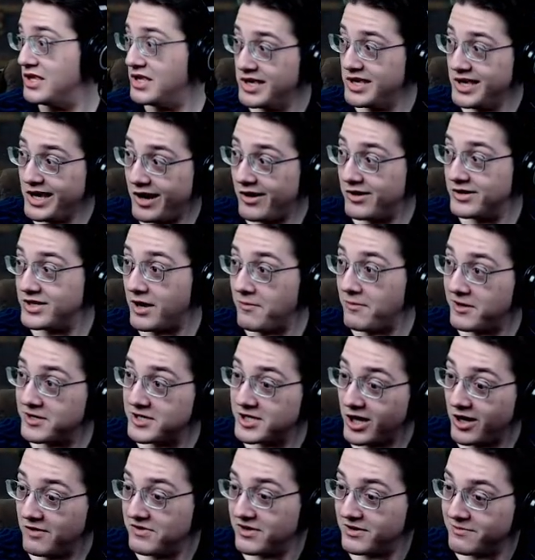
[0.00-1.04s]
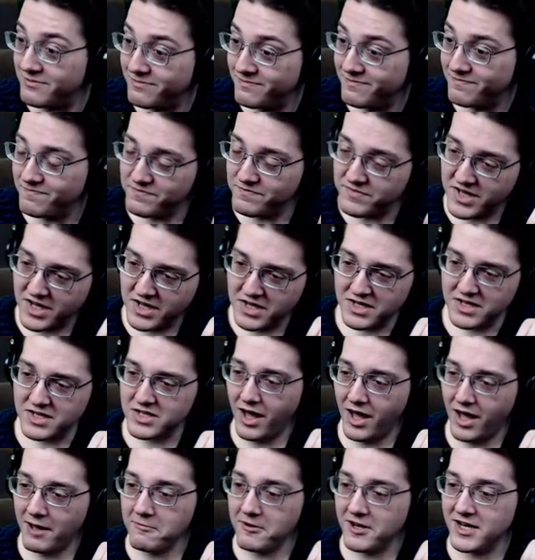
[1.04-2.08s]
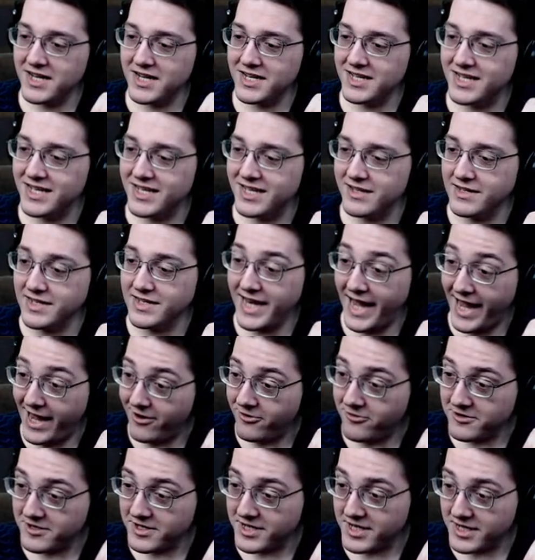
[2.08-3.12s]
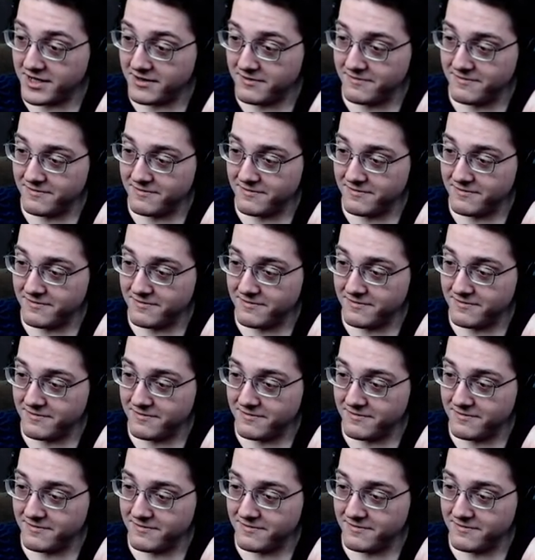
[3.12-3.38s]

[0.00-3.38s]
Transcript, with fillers: Year's almost over, so I'm gonna doubt.